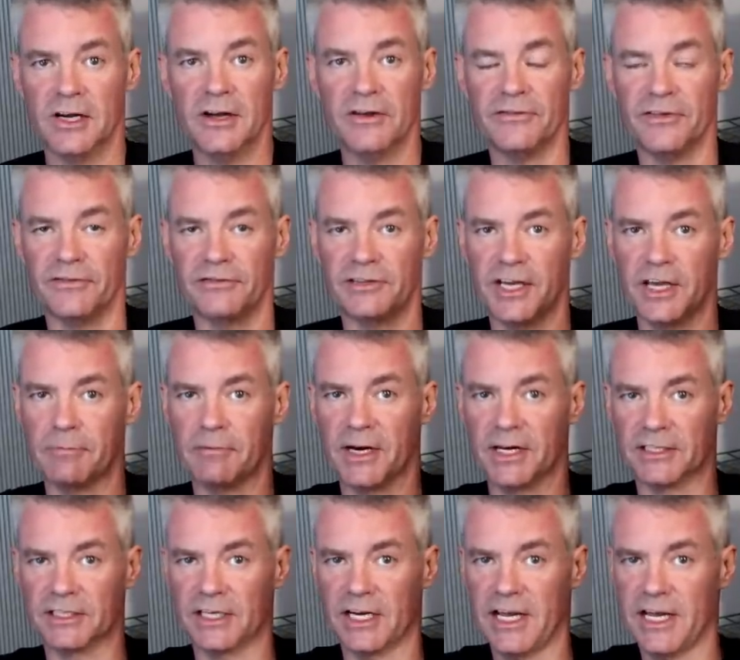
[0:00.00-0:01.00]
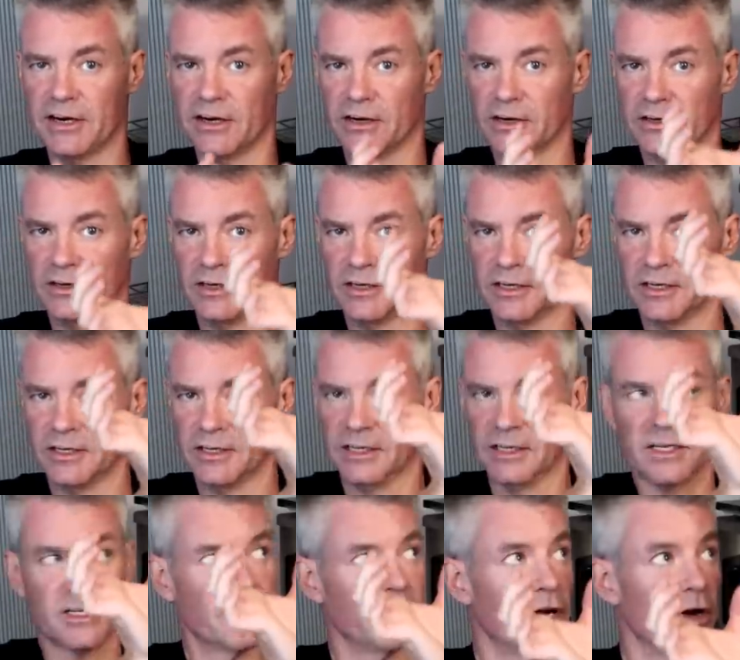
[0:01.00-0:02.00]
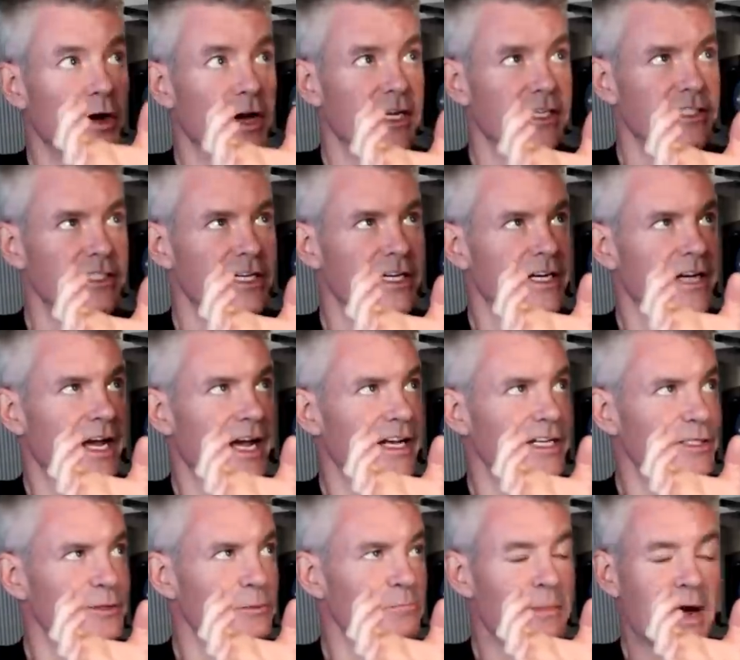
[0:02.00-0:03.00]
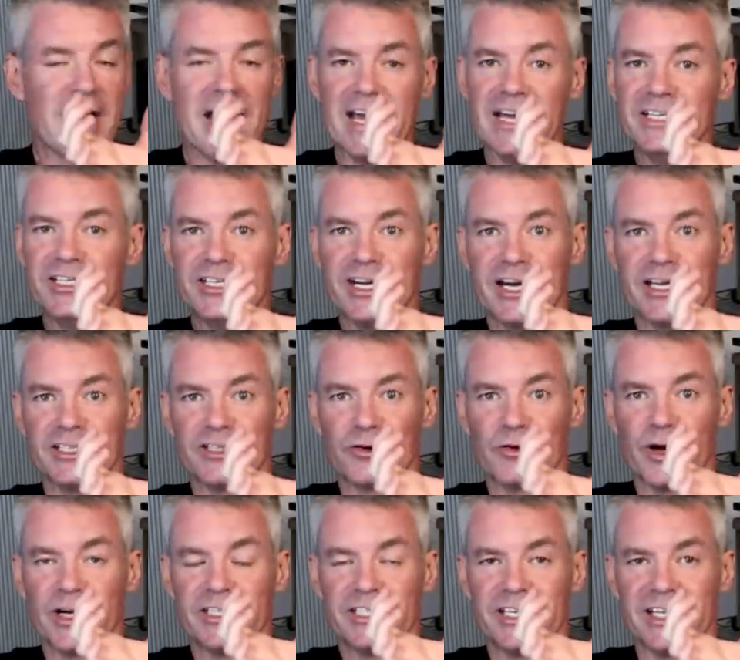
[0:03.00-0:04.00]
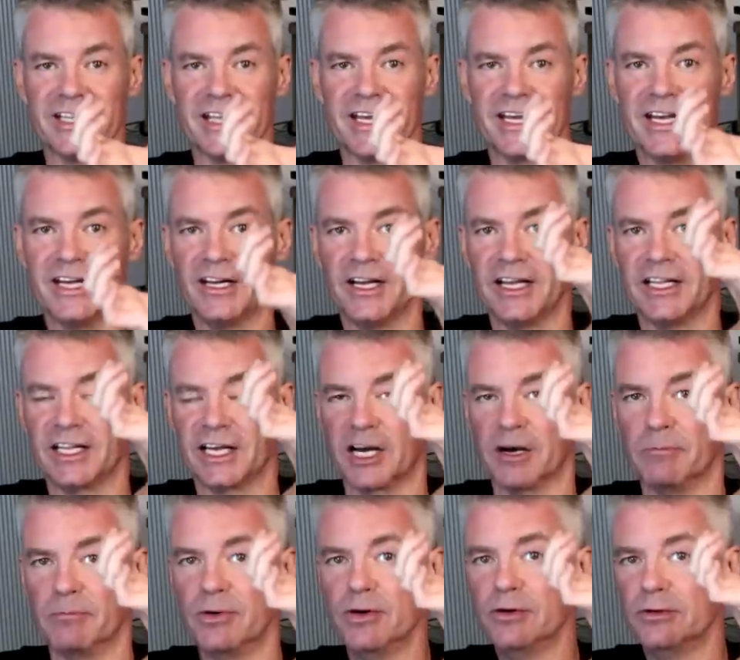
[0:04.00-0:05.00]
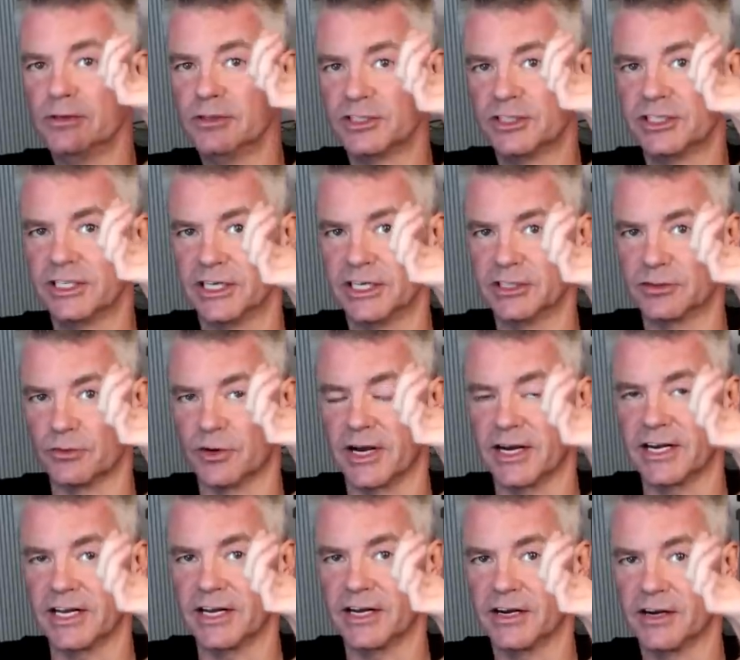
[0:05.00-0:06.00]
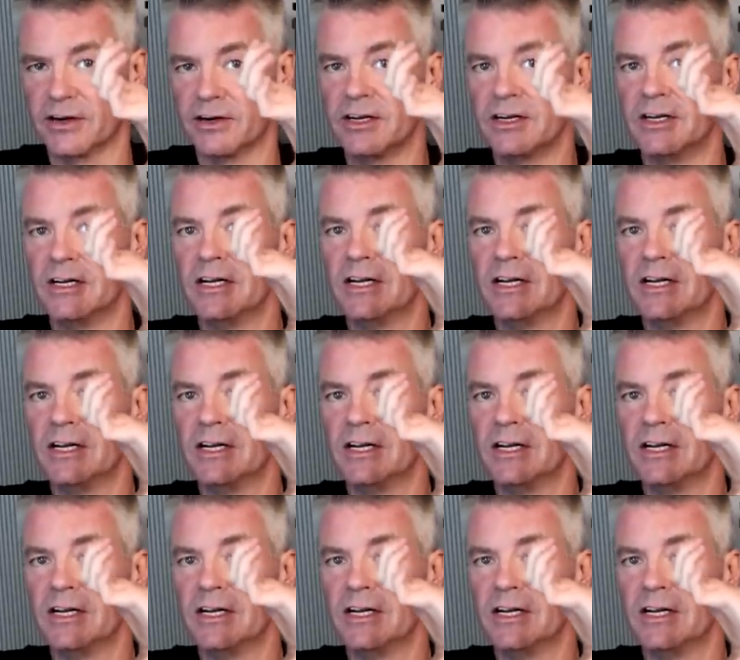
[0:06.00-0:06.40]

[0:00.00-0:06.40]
15 minutes later, you know, as my engine has crested the hill and the caboose is right here,